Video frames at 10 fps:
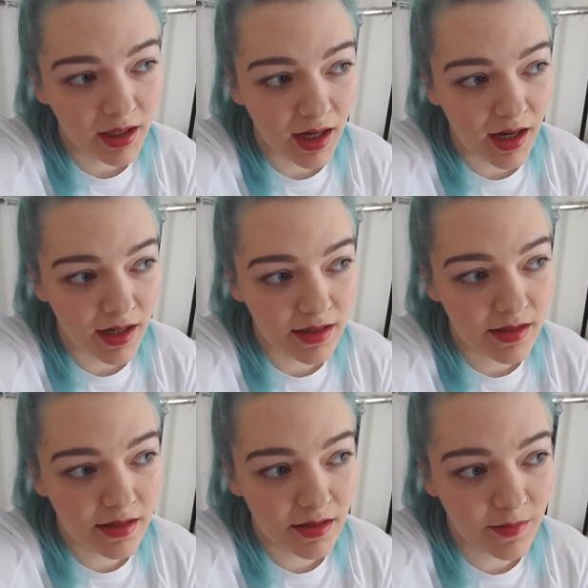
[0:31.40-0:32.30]

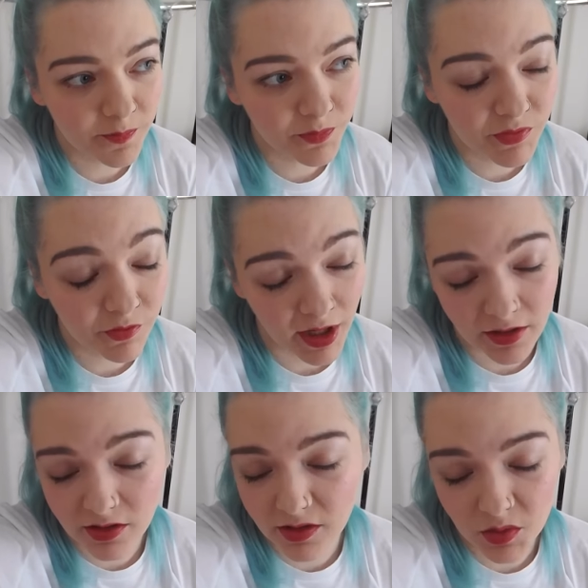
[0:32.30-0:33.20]
and
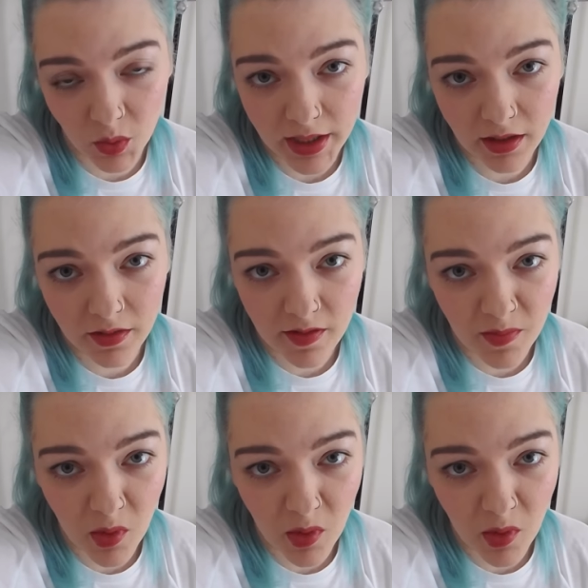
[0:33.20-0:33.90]
felt so ill this